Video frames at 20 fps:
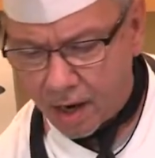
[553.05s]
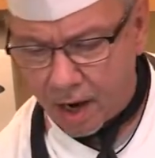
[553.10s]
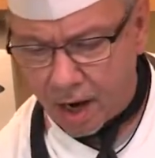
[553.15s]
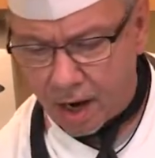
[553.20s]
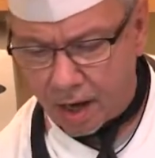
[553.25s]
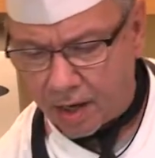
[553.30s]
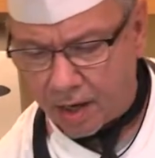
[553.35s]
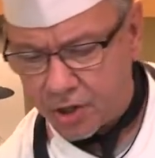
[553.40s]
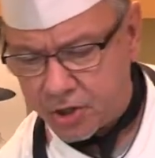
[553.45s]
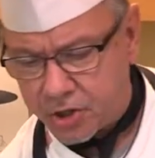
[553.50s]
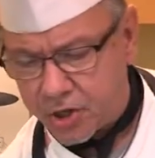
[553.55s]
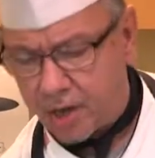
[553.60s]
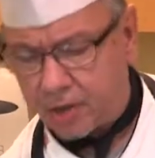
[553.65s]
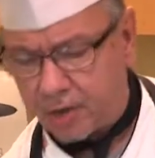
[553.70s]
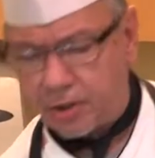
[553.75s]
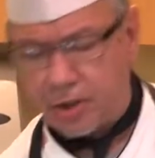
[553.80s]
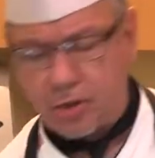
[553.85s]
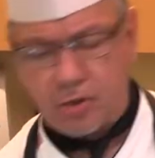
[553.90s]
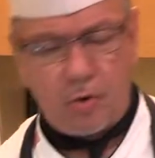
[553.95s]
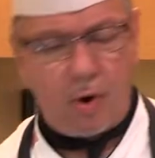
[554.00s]
I'm gonna
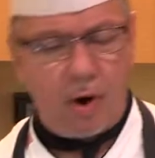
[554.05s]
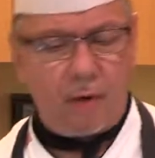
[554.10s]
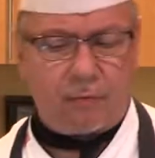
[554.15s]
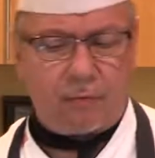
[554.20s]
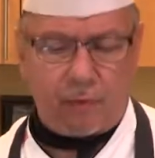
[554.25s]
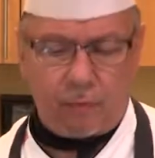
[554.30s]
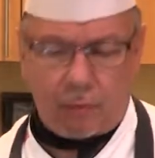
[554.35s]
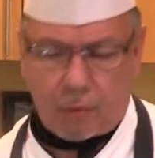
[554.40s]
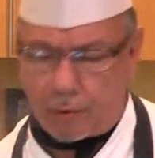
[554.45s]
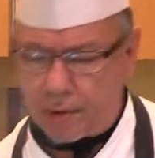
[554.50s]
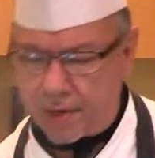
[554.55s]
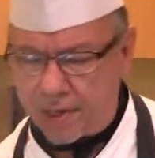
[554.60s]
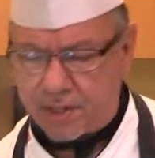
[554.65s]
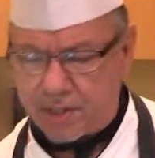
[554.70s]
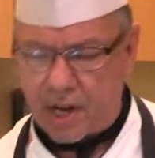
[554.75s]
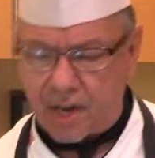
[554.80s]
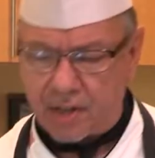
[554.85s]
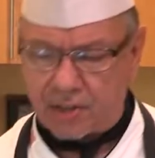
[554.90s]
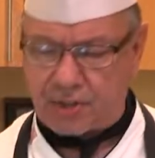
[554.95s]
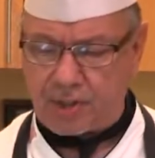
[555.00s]
shut this off. I've already
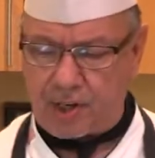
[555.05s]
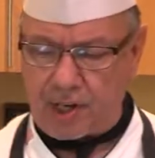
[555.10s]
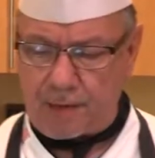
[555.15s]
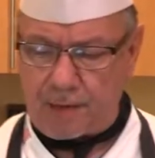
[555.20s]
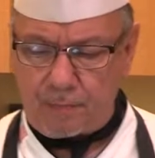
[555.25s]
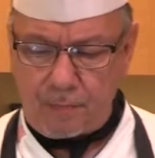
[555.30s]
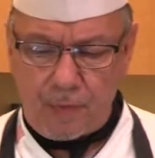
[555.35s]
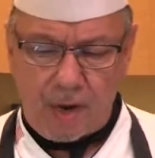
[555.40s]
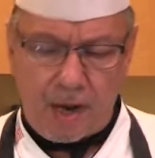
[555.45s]
tested it.